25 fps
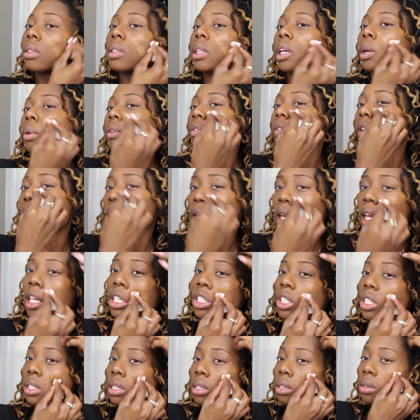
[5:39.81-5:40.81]
liquid
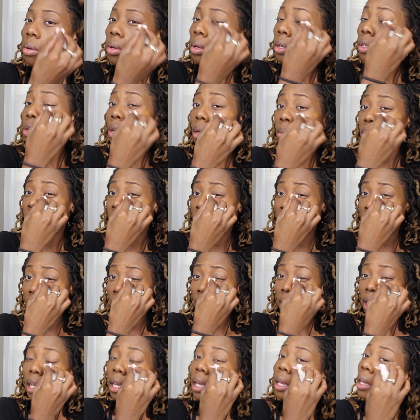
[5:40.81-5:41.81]
foundation. So I'm
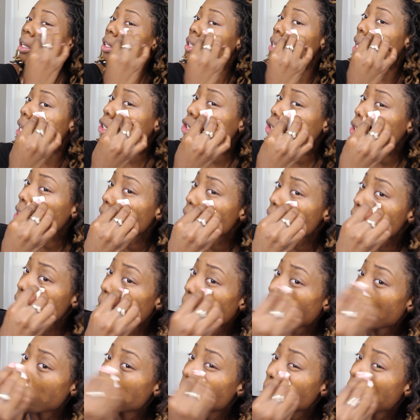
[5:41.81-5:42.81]
taking it, as you can see,
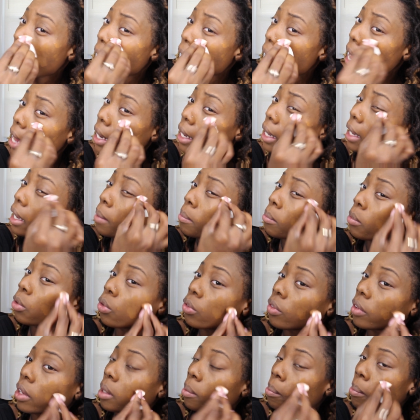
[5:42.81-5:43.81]
I'm patting and
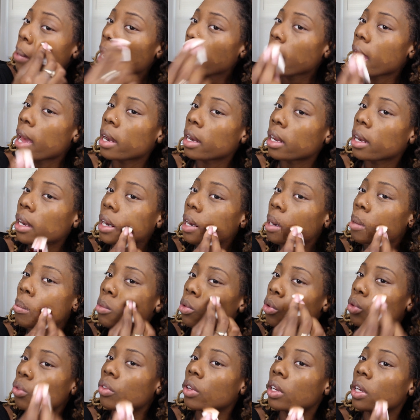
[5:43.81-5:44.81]
moving, patting and
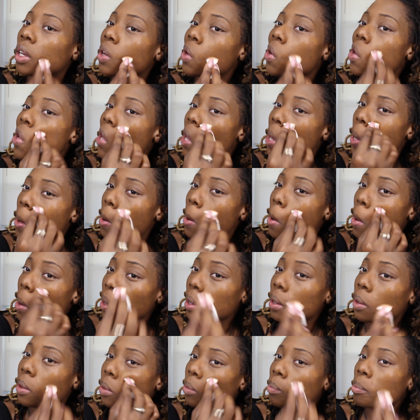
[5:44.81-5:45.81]
moving,
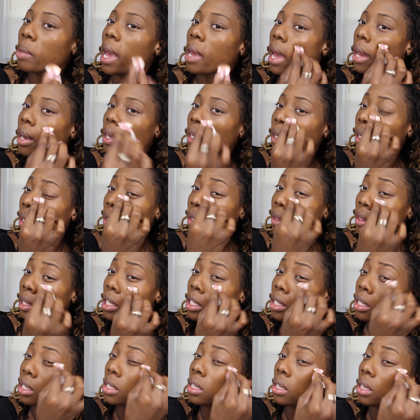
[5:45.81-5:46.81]
patting
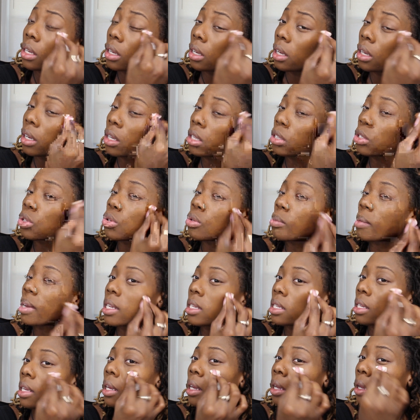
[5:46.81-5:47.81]
this into
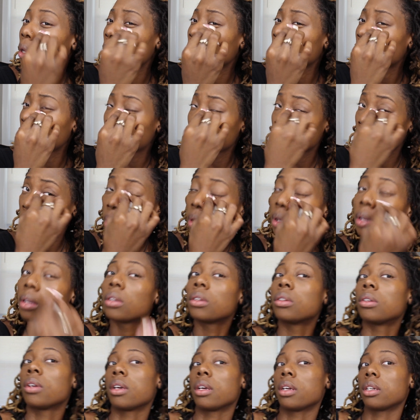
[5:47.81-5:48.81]
my skin.
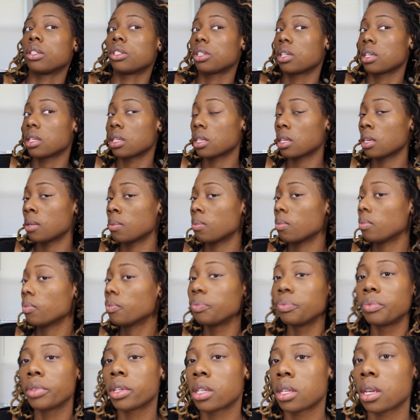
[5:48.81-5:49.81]
As you can see,
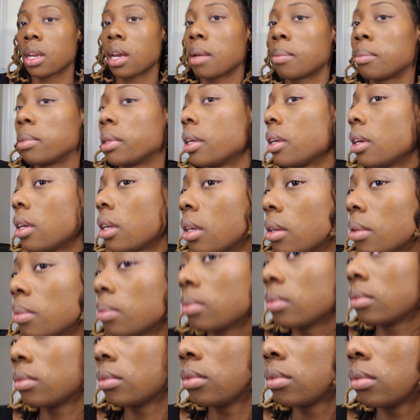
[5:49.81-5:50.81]
it's not blended.
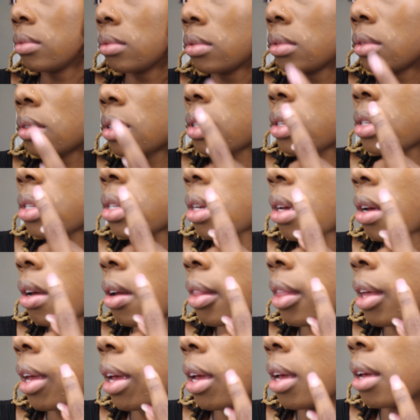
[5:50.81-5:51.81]
You see
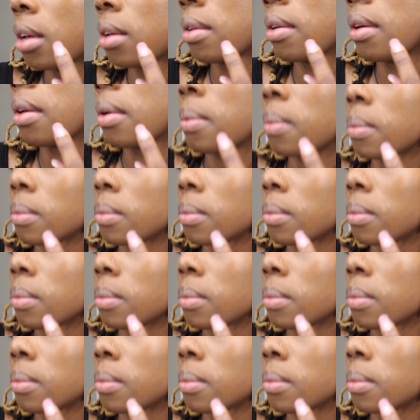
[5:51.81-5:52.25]
all that?